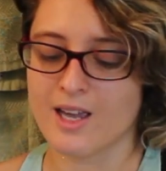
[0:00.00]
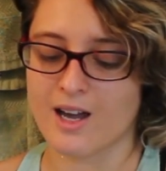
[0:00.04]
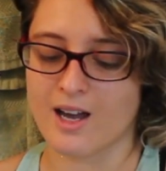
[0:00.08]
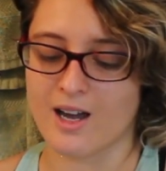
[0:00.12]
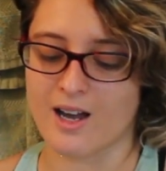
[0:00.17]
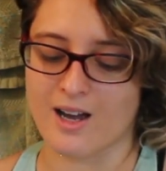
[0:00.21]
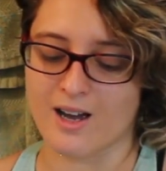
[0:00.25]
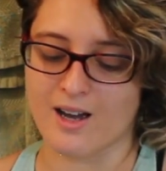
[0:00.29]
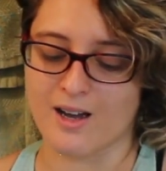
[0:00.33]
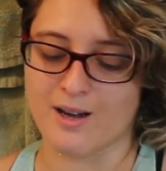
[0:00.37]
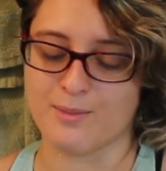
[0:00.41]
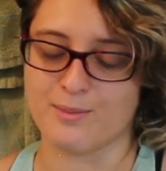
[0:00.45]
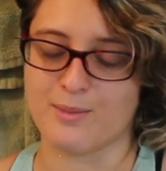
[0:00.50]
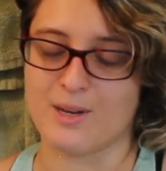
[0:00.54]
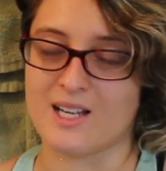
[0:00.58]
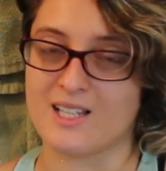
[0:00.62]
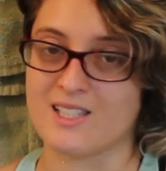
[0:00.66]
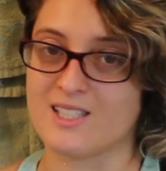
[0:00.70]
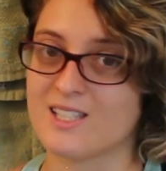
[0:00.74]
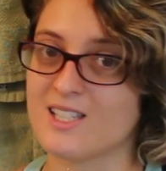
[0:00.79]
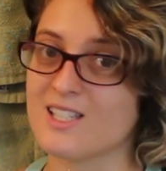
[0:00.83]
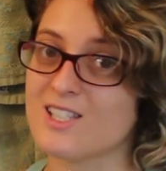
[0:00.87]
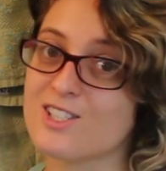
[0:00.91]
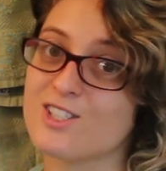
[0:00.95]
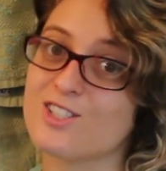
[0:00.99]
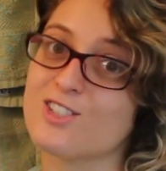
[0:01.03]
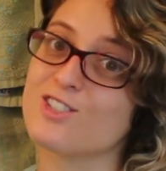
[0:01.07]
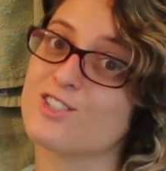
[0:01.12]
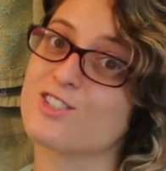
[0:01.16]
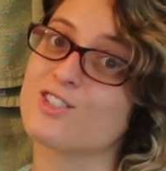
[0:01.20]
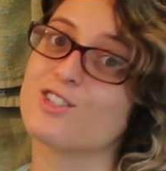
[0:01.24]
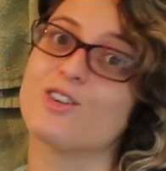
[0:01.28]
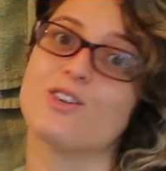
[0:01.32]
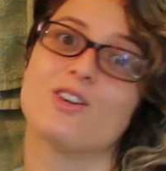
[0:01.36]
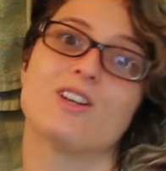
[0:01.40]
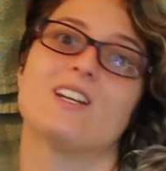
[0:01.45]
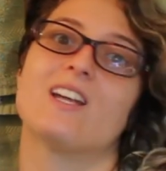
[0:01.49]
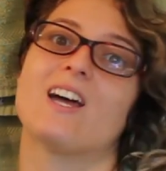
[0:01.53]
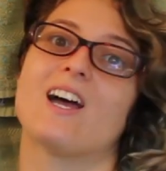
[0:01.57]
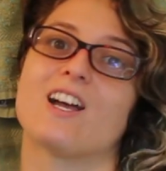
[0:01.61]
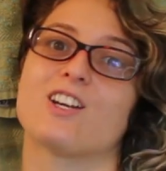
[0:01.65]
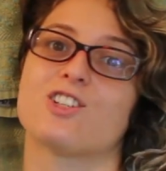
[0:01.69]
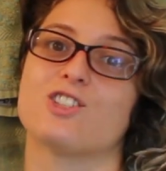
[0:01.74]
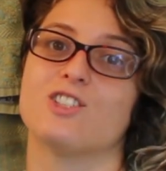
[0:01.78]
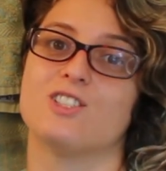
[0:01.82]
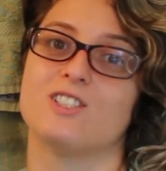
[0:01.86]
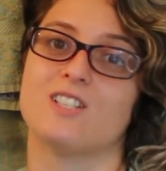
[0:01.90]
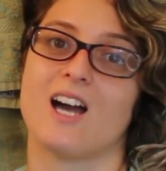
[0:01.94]
My sister is going to
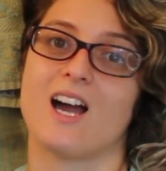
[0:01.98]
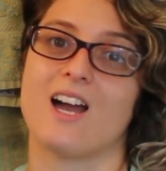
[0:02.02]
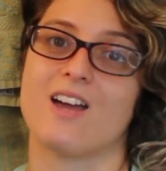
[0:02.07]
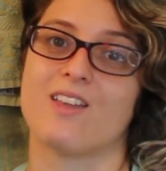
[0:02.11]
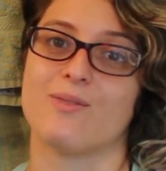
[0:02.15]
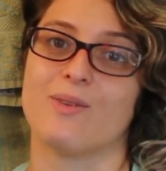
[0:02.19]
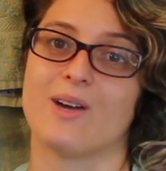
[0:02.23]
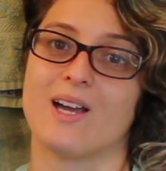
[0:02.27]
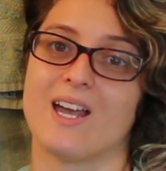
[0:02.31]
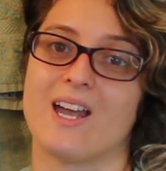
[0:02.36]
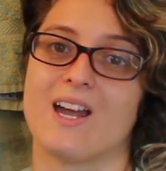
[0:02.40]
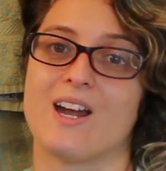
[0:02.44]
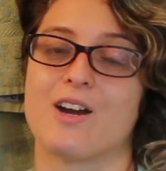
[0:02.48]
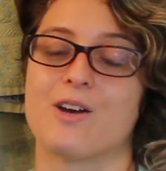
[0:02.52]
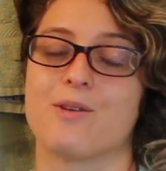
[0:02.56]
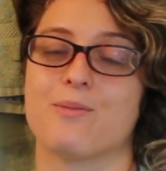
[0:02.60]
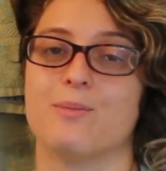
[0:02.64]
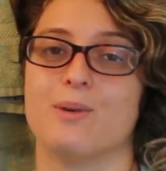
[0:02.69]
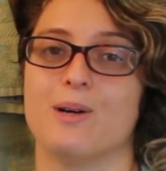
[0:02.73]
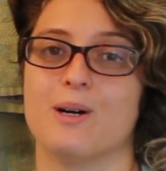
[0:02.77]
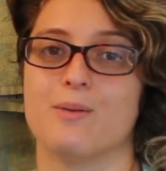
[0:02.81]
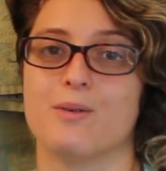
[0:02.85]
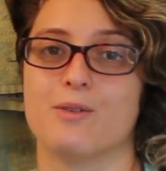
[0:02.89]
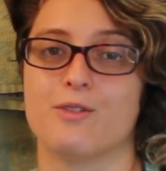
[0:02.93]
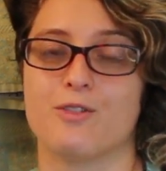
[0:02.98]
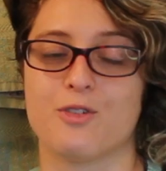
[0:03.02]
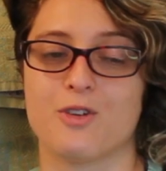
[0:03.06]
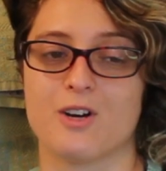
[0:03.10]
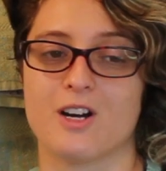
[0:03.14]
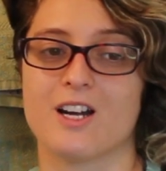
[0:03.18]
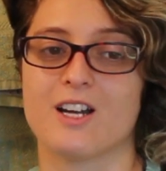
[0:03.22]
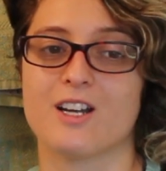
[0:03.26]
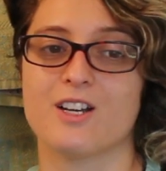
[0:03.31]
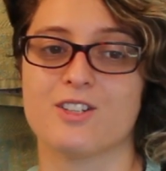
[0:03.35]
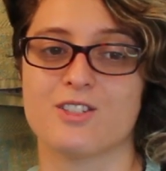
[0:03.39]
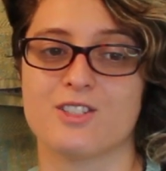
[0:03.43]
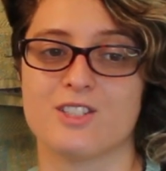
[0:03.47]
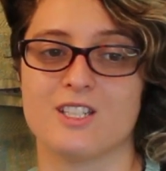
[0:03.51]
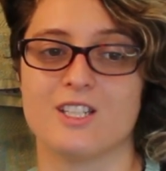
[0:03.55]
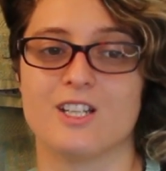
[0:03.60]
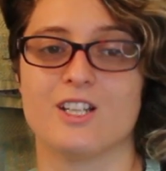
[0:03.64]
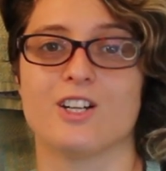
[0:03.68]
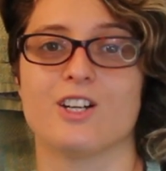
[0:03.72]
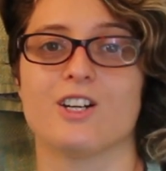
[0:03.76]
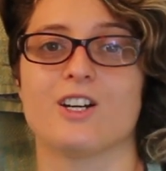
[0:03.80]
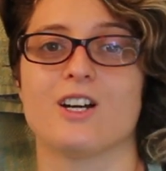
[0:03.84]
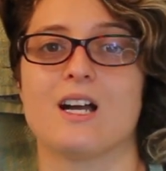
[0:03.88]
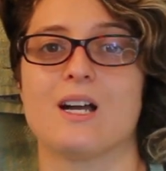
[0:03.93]
actually dye my hair, but before I go see
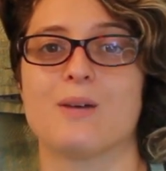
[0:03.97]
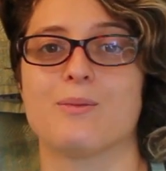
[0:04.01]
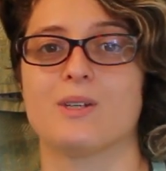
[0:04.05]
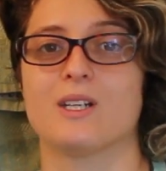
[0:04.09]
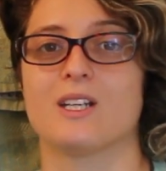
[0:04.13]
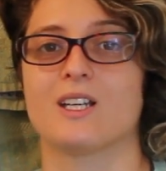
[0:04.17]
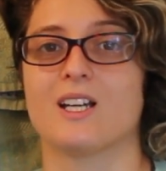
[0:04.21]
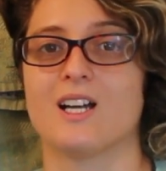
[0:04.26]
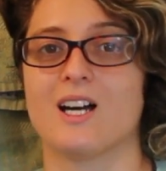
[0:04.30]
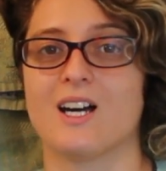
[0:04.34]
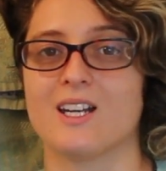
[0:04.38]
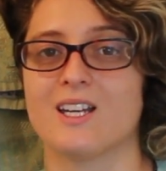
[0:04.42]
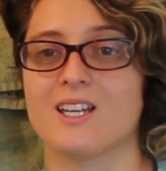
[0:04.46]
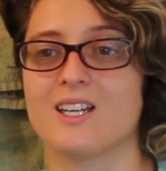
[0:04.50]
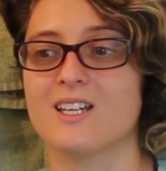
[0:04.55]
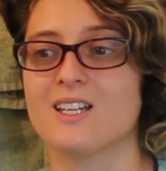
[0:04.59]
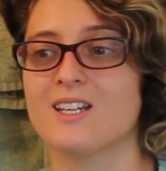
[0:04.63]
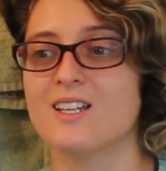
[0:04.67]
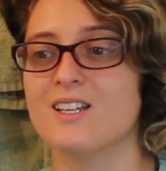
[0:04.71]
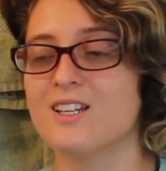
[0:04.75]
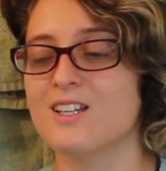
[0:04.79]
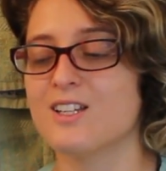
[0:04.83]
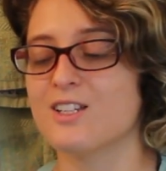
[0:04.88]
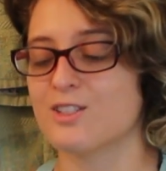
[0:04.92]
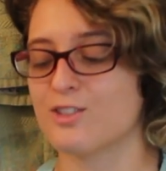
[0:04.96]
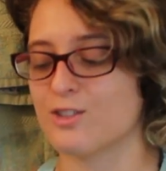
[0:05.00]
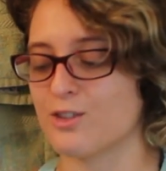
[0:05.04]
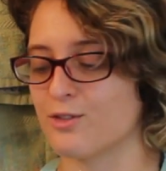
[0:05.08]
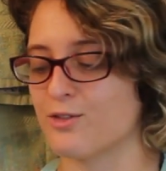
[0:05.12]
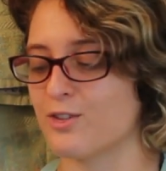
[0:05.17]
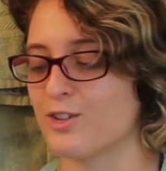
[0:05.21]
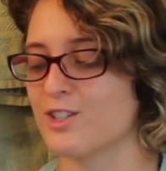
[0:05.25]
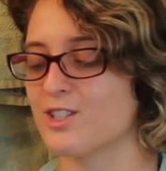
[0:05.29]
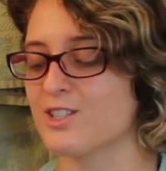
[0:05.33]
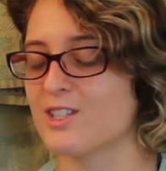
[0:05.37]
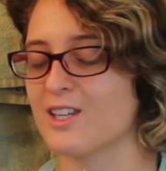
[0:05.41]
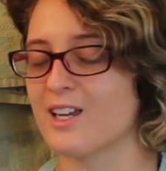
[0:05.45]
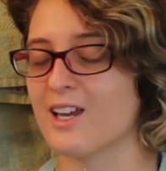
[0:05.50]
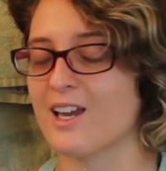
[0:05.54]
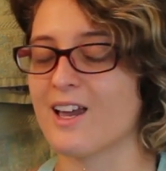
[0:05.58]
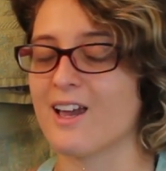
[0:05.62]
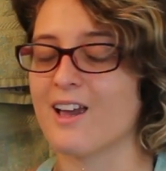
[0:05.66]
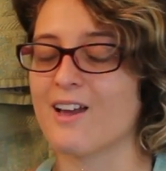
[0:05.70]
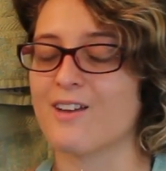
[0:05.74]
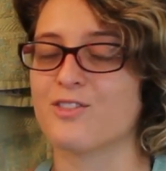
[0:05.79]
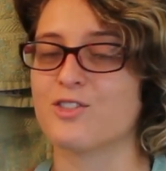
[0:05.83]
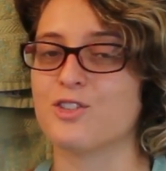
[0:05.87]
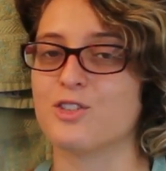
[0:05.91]
her, I'm gonna cut it. So first I
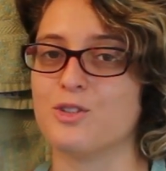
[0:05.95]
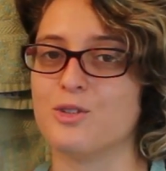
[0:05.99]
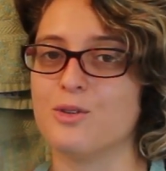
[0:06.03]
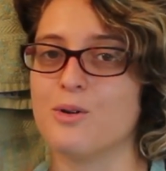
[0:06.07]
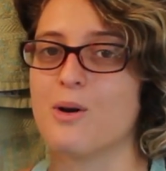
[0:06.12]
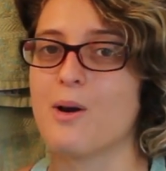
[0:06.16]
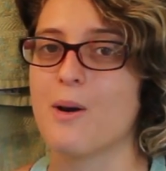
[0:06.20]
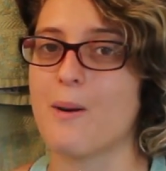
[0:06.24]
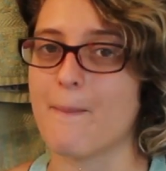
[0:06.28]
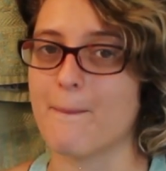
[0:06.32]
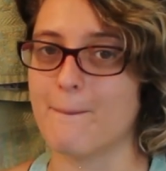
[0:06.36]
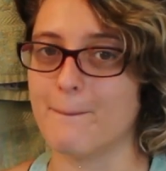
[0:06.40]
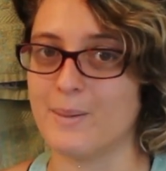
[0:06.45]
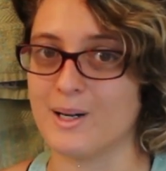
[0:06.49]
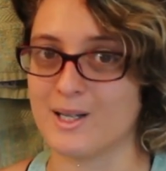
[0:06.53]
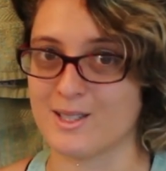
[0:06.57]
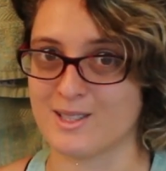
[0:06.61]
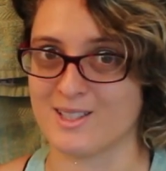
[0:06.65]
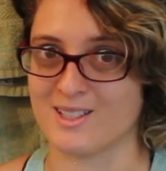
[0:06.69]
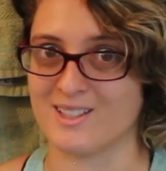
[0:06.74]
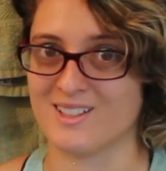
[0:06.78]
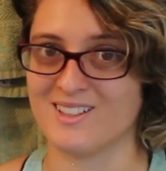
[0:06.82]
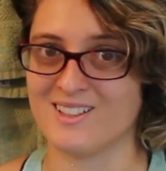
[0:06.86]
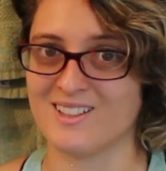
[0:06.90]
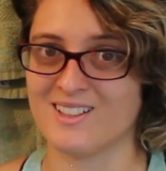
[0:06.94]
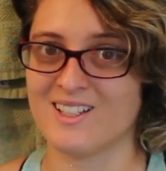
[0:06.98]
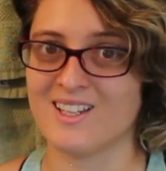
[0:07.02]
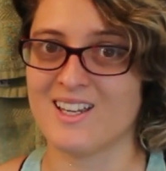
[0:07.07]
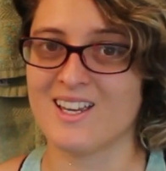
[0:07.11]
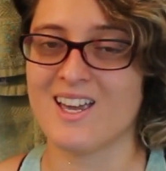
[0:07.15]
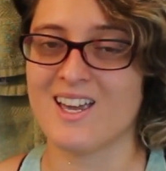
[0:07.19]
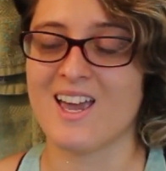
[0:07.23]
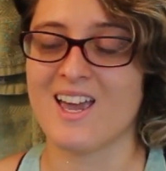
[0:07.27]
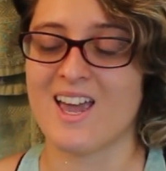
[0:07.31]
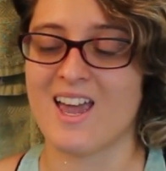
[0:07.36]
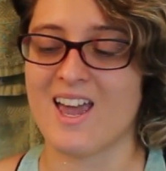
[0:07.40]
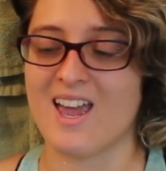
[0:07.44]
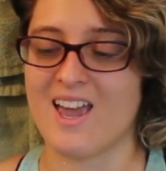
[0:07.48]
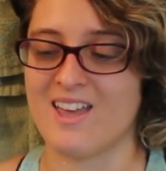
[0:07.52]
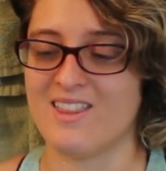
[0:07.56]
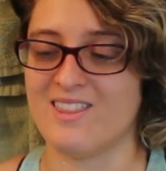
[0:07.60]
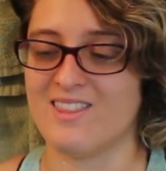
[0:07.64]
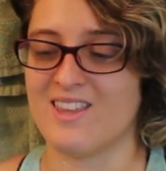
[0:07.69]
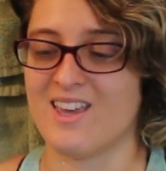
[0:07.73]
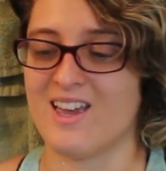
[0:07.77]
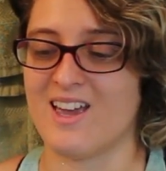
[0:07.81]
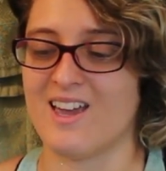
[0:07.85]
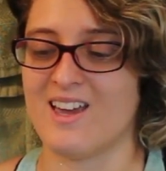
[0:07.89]
have to buzz it,
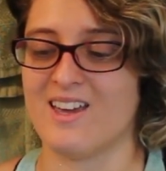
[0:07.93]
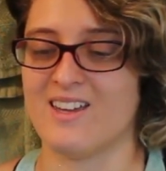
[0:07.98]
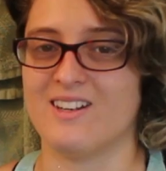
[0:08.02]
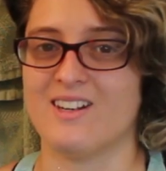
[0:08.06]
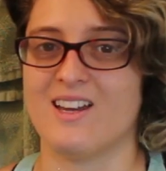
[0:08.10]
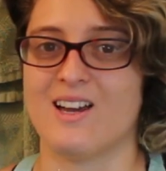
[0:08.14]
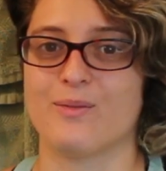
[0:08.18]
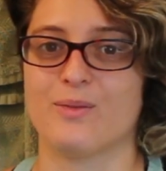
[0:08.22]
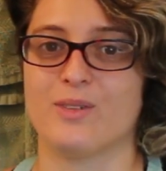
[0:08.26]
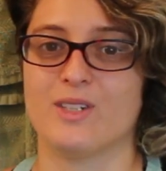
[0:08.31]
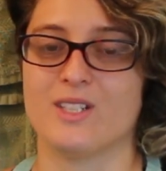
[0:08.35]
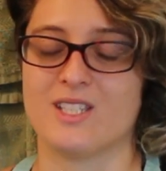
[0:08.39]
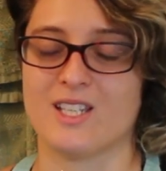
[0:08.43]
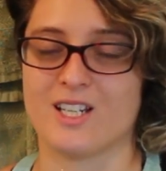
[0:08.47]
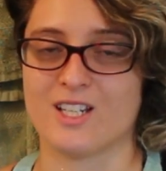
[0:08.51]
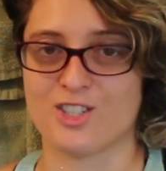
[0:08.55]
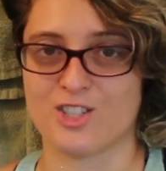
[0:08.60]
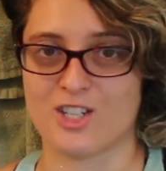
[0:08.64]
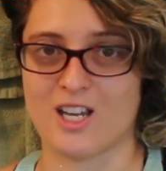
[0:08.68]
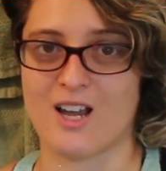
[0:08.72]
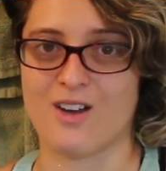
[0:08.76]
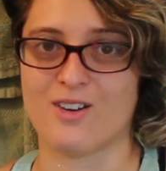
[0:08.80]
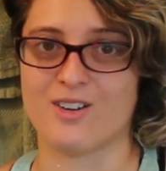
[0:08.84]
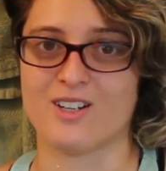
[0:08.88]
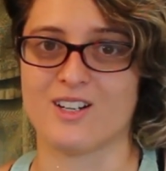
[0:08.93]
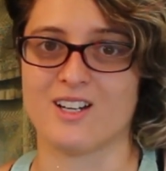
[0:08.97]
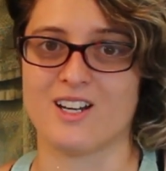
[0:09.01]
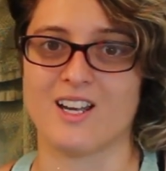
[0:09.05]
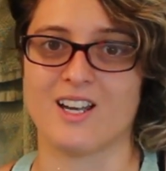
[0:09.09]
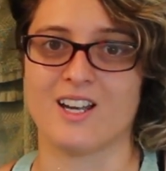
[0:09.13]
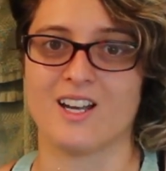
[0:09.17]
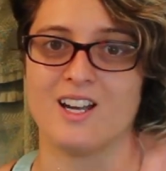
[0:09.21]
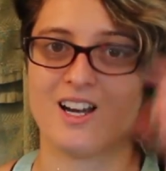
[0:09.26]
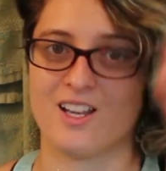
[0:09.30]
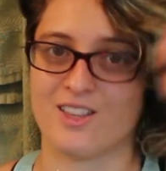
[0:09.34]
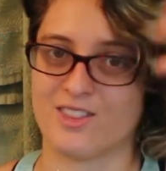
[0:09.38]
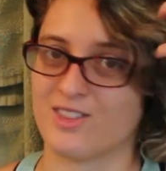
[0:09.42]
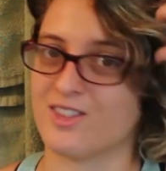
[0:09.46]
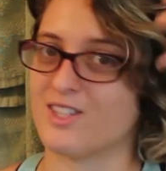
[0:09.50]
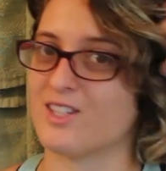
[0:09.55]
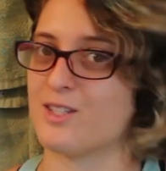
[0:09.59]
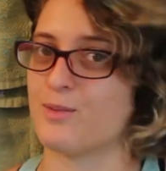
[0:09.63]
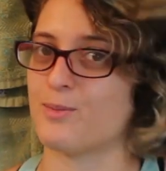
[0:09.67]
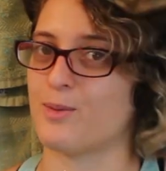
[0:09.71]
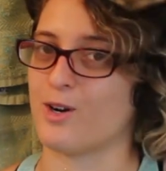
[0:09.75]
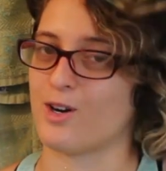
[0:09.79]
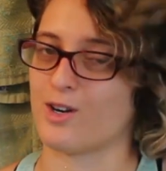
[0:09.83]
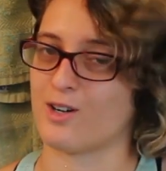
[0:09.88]
and then I'm gonna take a shower and cut
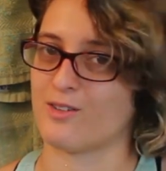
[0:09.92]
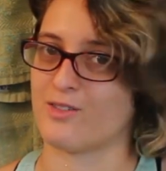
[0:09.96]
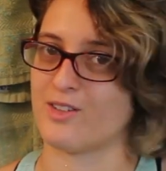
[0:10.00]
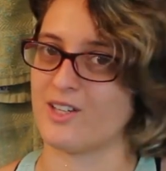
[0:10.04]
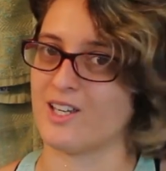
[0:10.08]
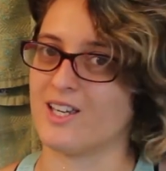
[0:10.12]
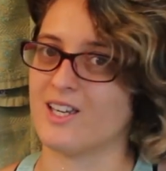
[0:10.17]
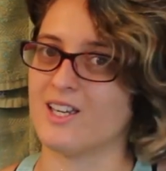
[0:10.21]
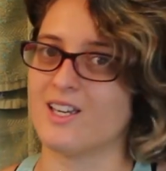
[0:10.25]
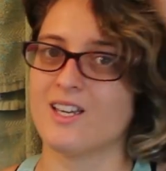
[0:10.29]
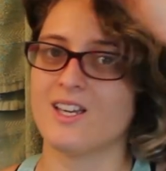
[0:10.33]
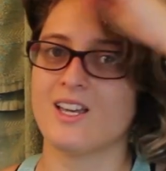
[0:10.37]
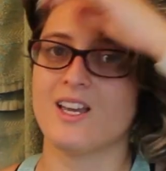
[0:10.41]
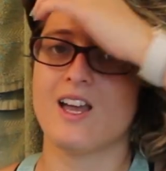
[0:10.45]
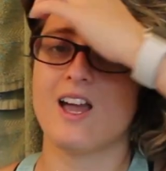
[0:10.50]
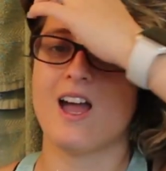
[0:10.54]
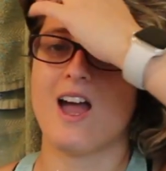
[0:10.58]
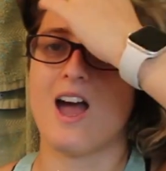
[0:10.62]
this part of it.